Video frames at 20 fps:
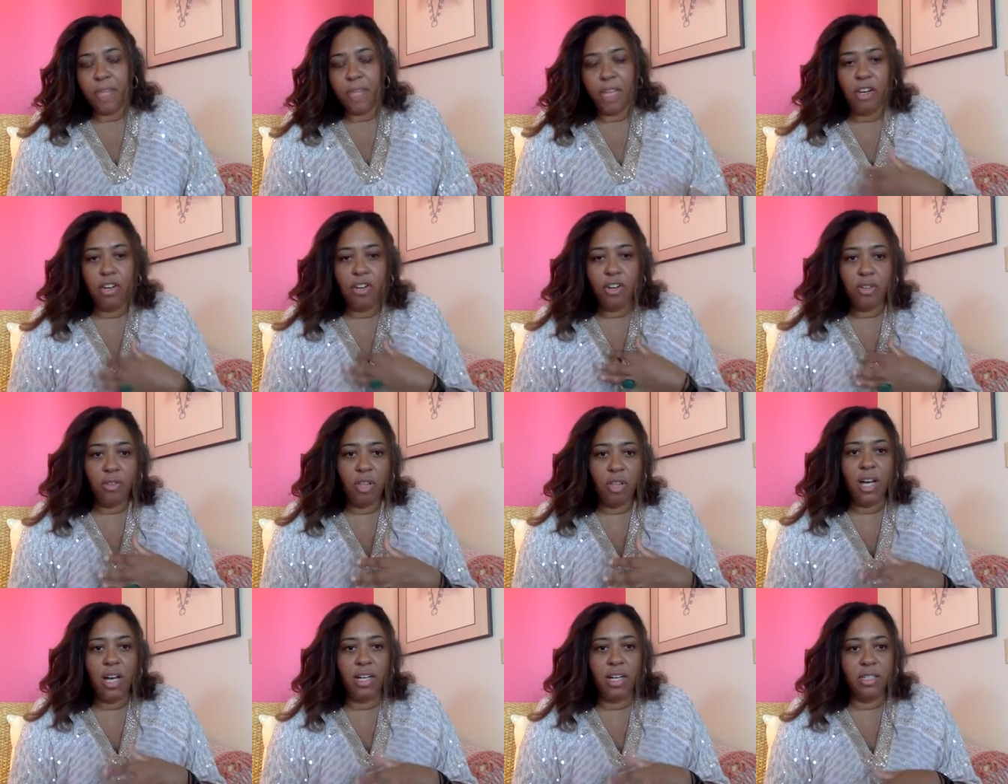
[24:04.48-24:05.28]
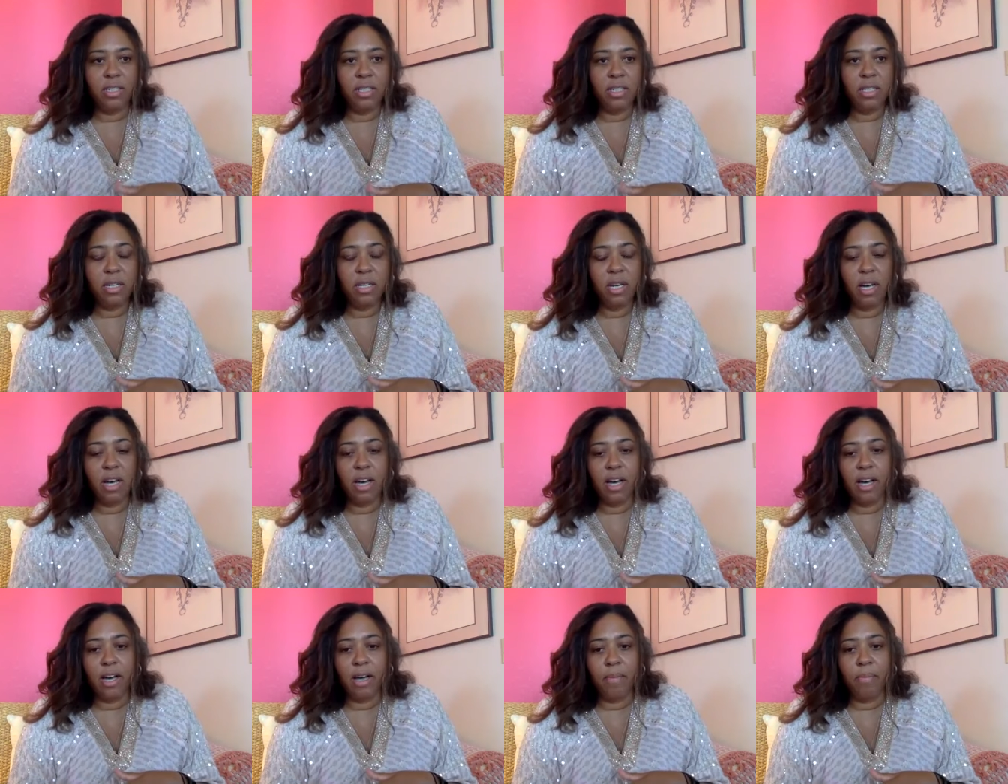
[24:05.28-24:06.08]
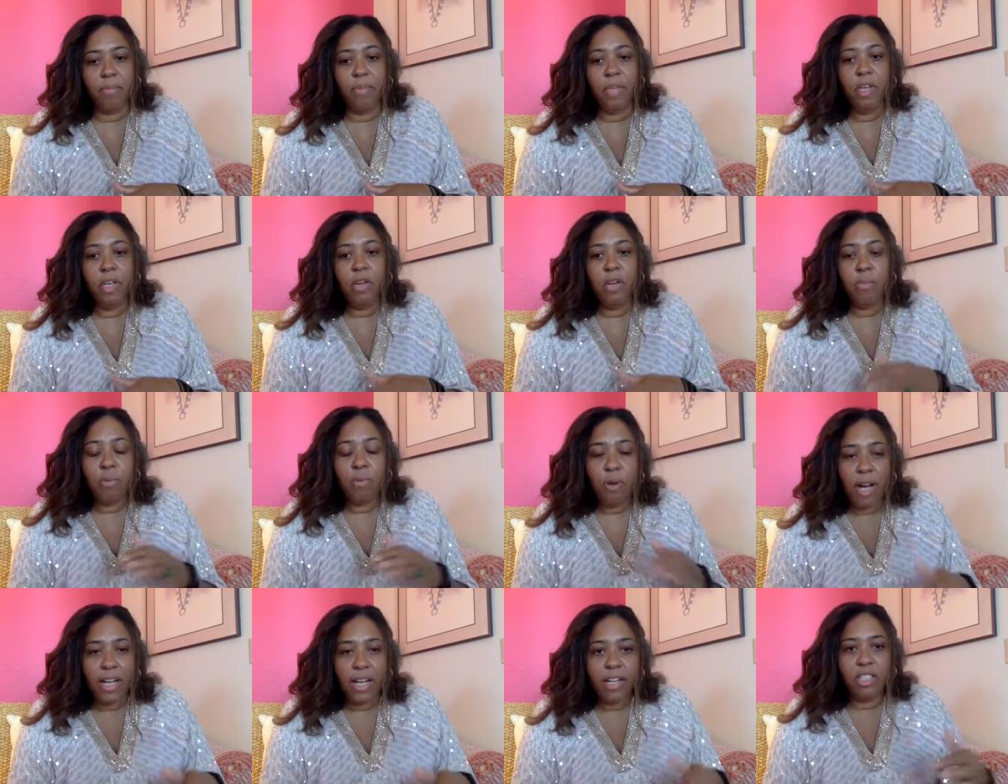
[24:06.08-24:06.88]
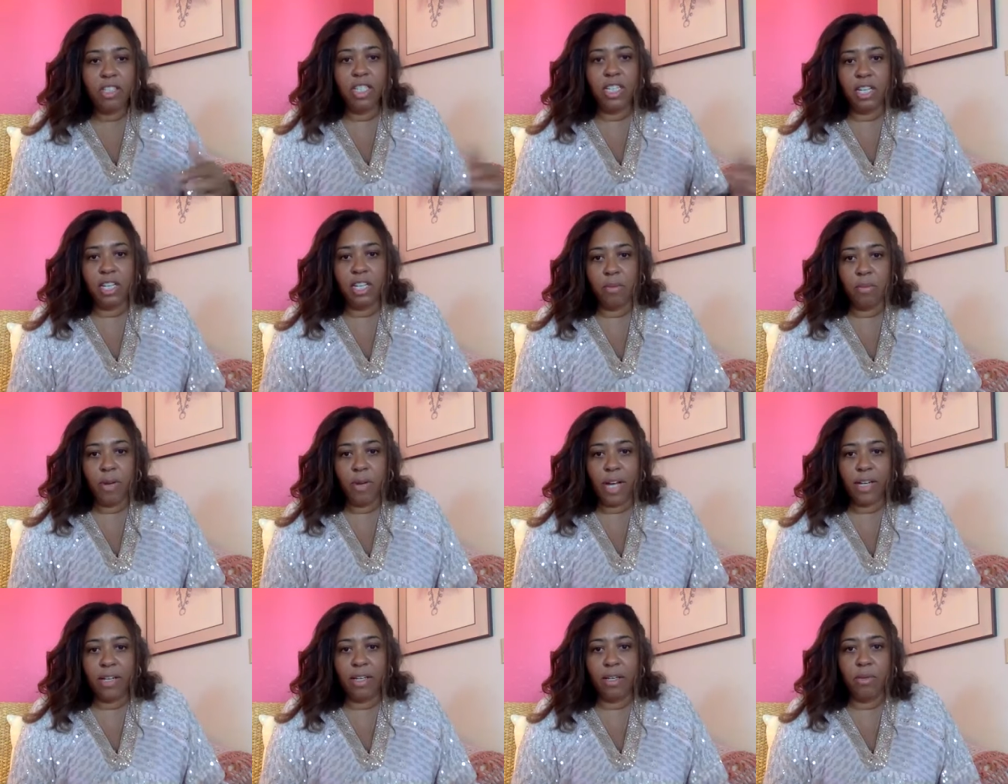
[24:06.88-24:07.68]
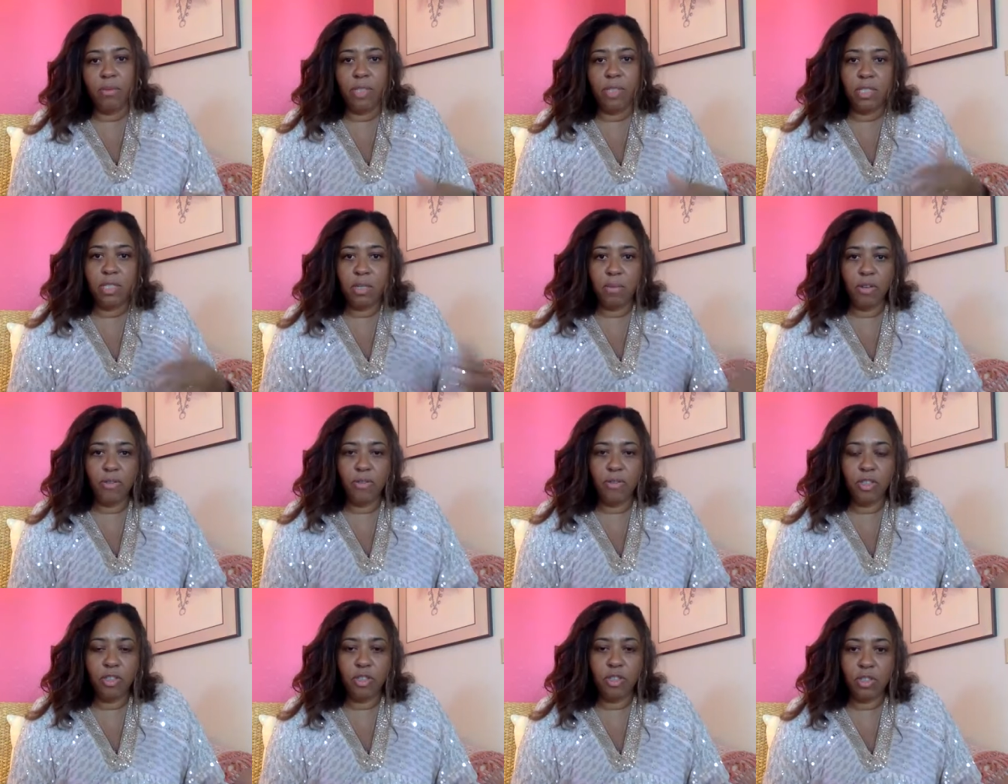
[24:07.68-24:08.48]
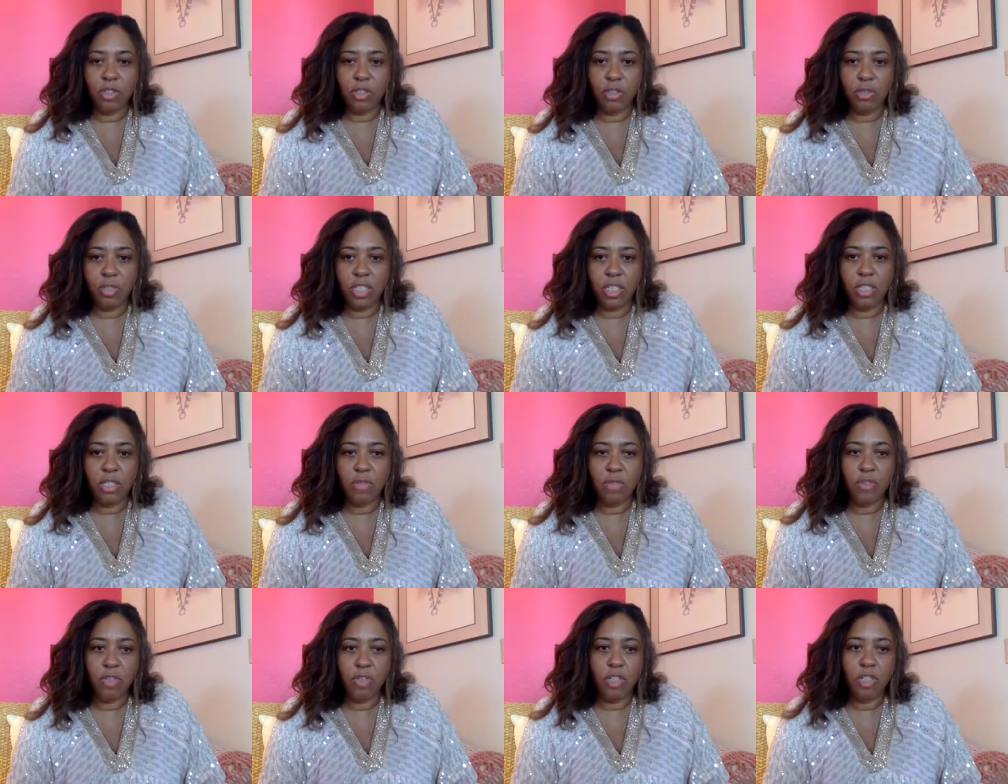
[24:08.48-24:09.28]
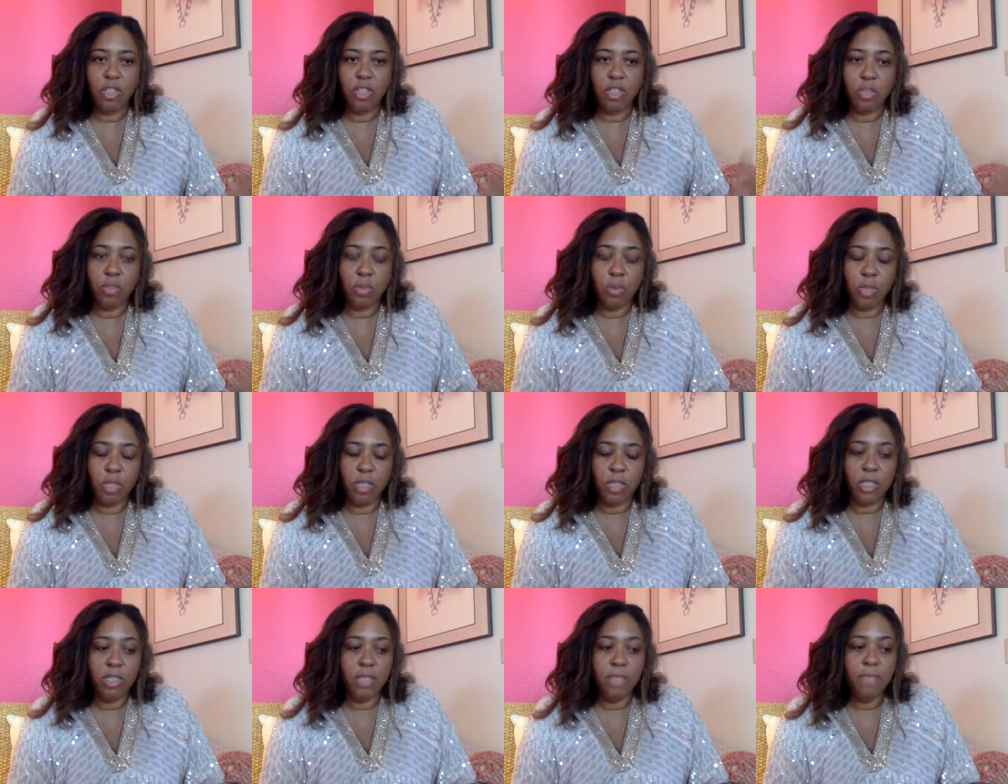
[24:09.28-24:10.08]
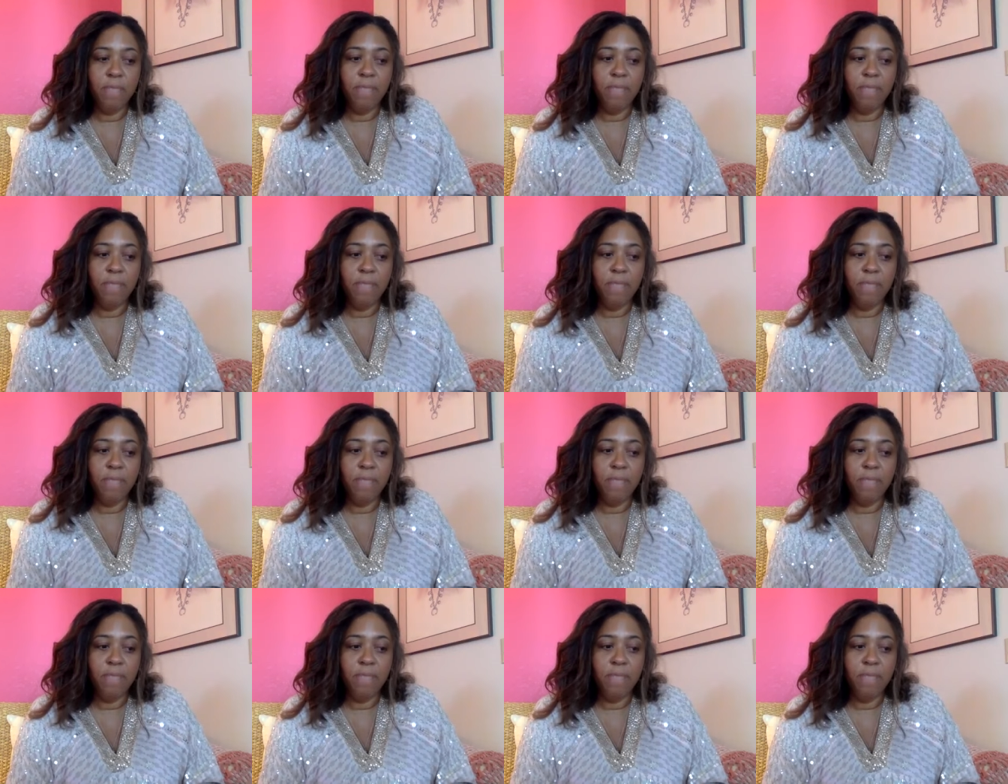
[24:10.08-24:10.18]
in her lungs um, prior to getting pregnant with some of her surgeries for her sports.